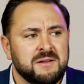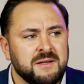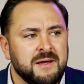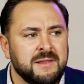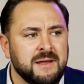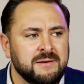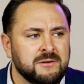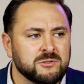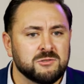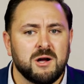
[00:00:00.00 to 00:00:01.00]
And, and then
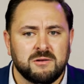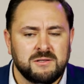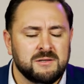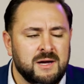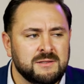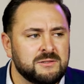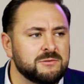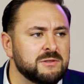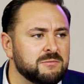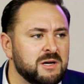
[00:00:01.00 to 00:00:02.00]
you're struggling. You're not
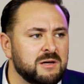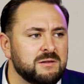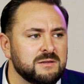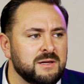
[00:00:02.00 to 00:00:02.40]
doing well.